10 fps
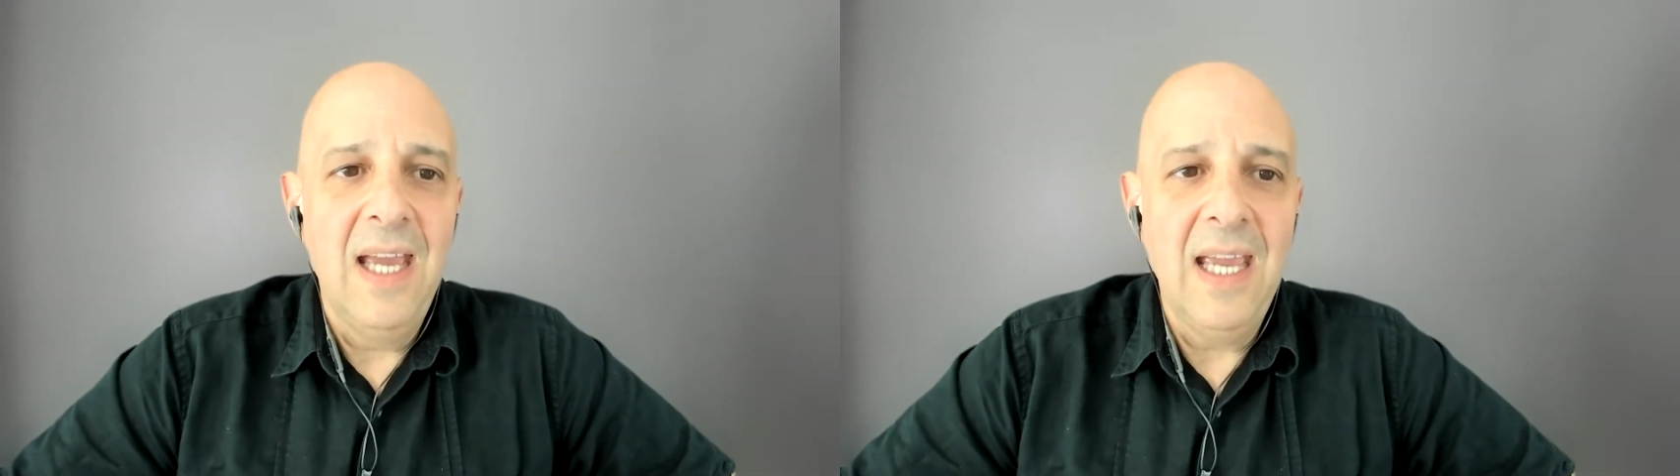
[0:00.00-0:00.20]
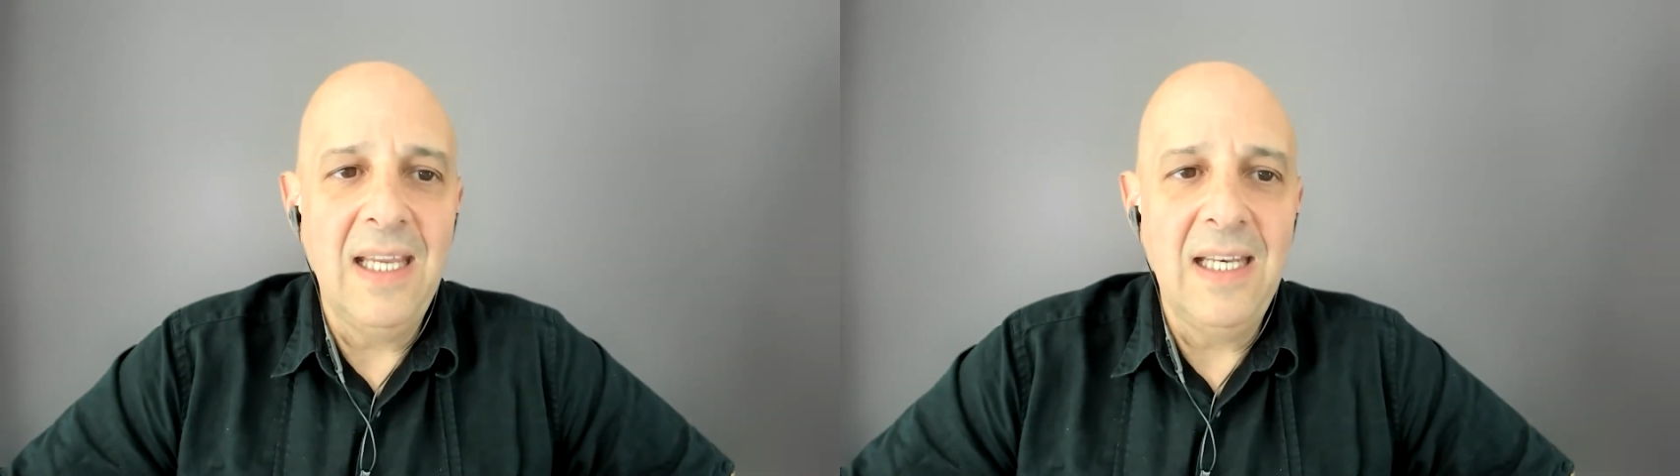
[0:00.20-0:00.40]

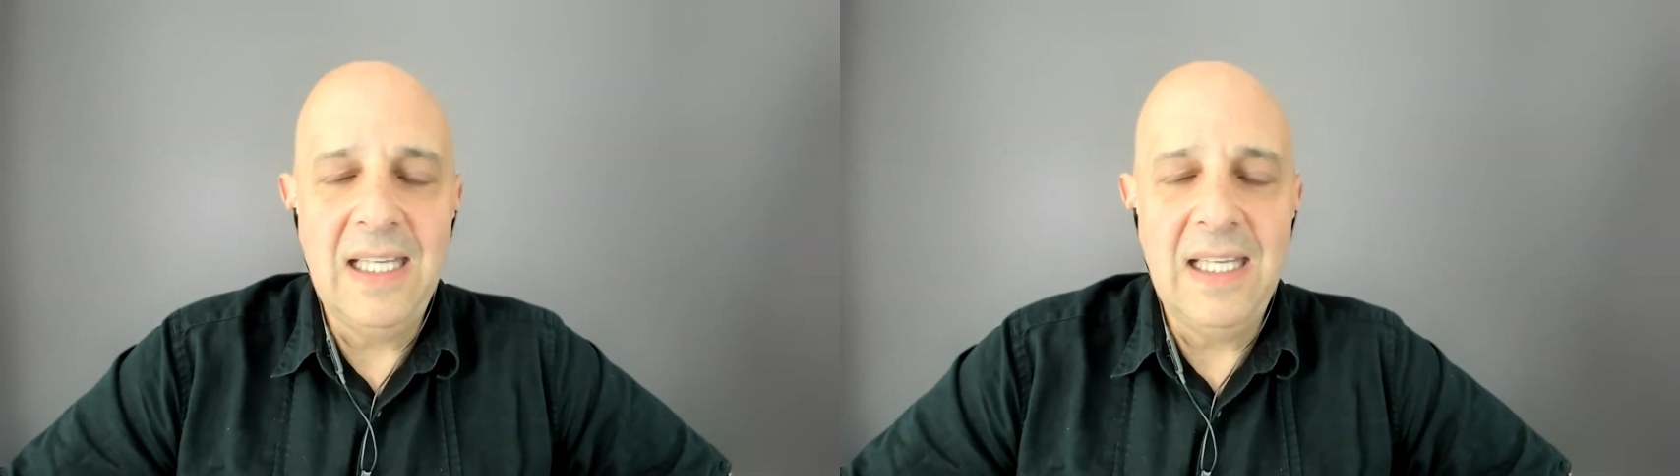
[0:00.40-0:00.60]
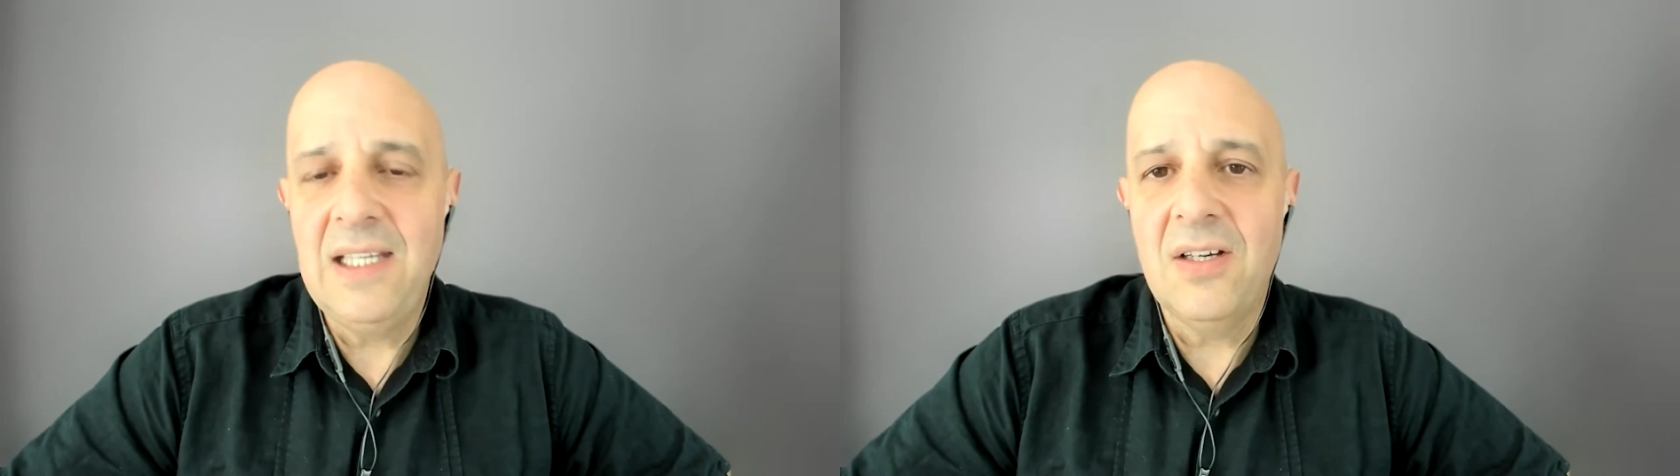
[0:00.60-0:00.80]

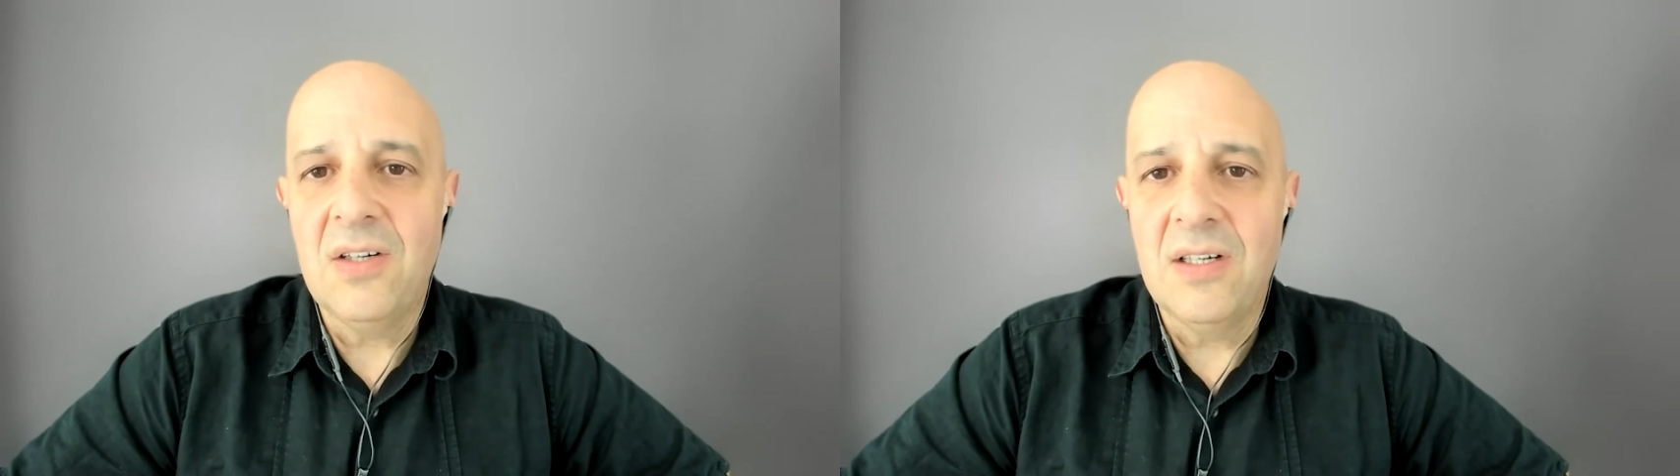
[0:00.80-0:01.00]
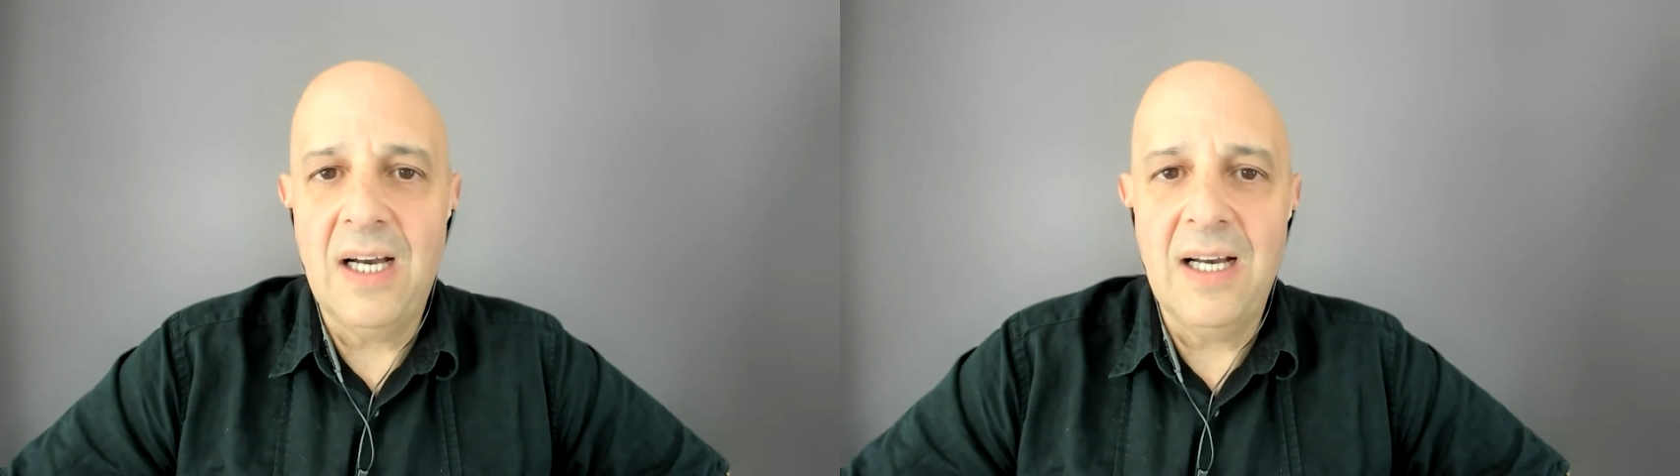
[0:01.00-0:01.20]
need
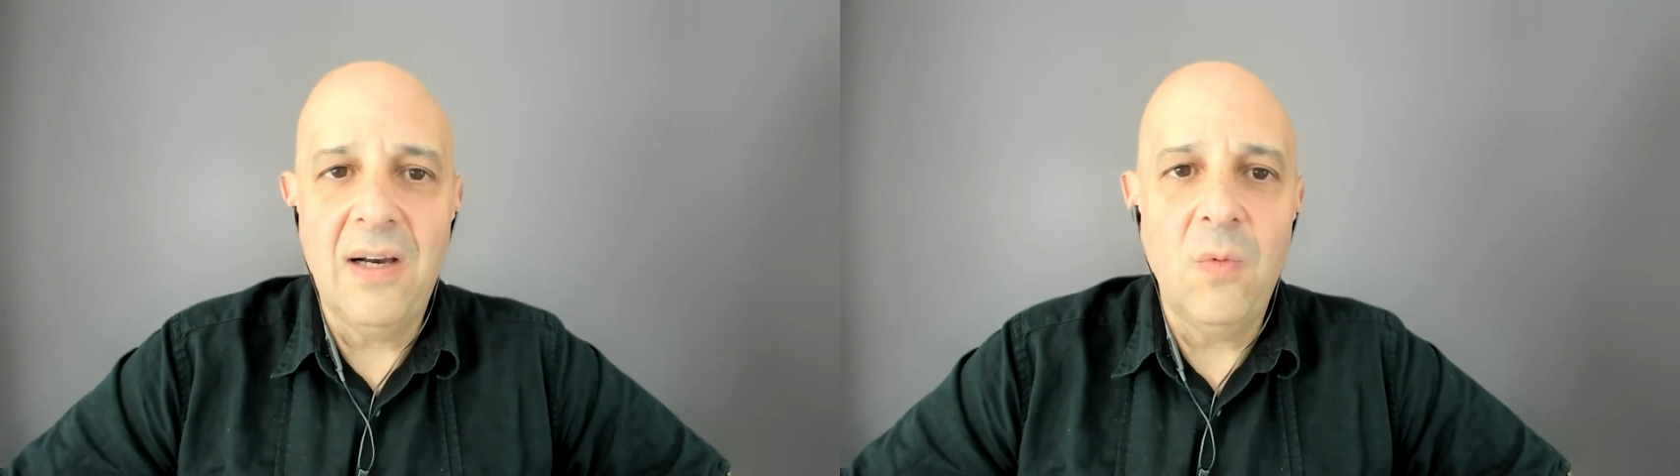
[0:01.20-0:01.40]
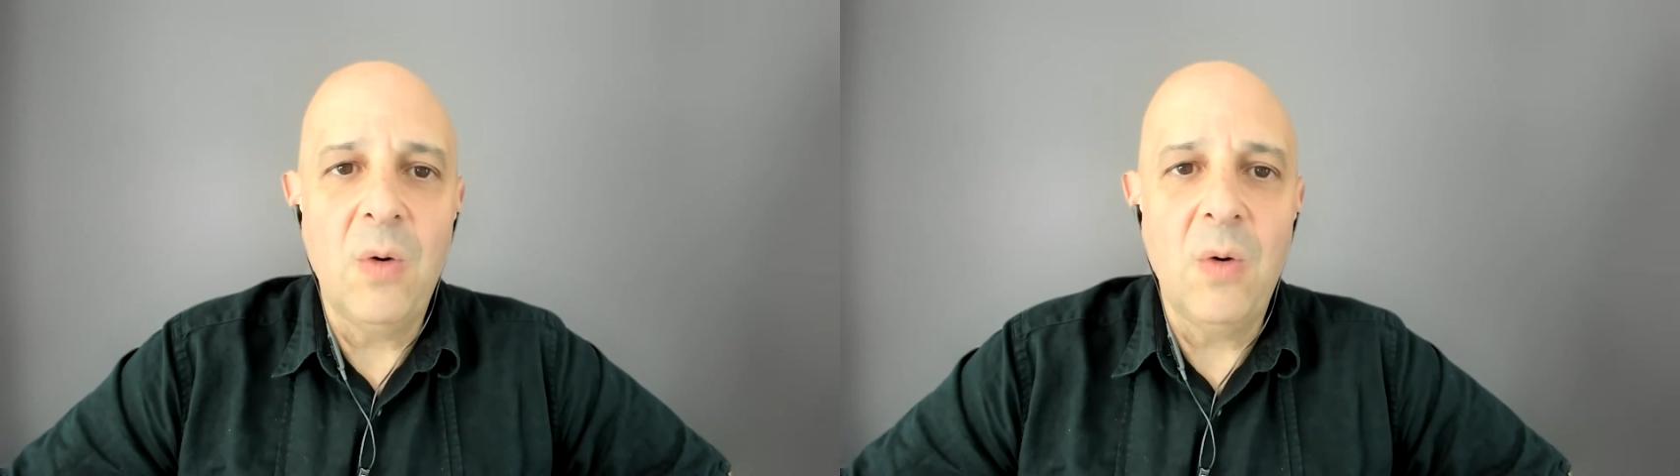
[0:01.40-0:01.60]
or
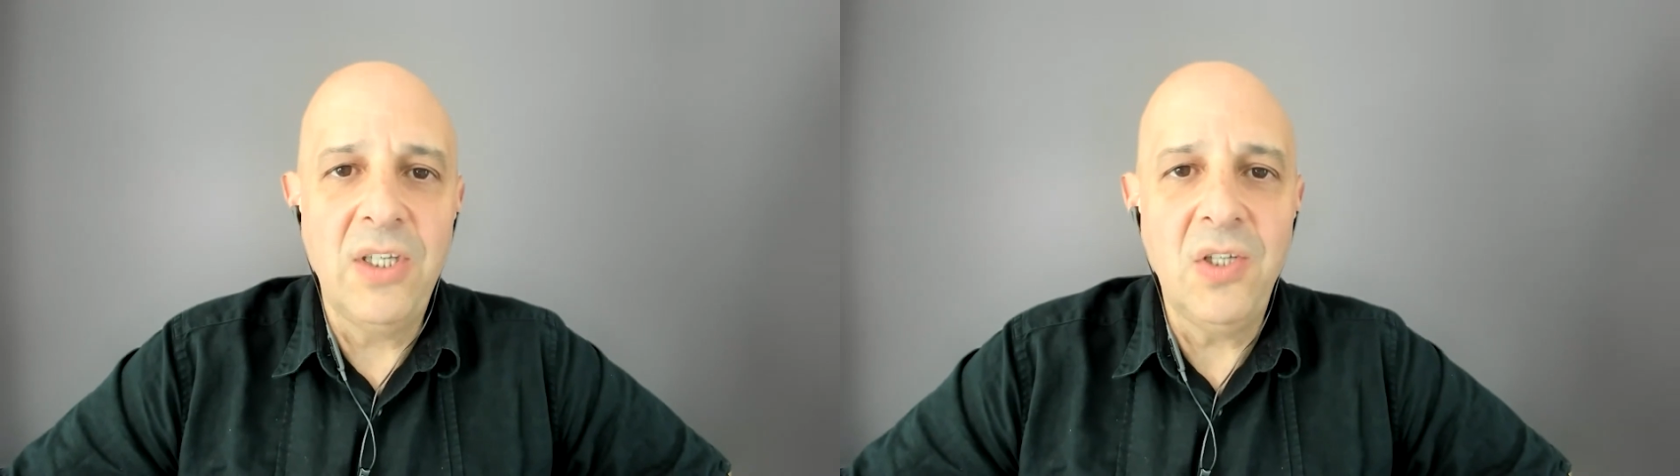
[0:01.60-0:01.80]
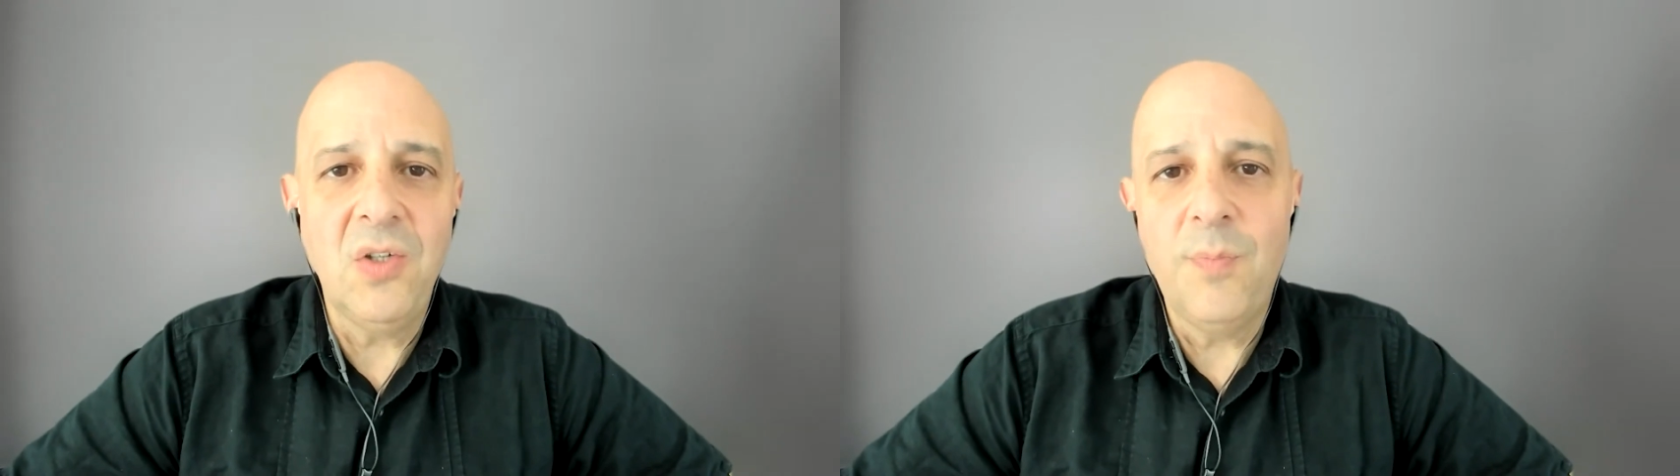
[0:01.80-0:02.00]
what we do.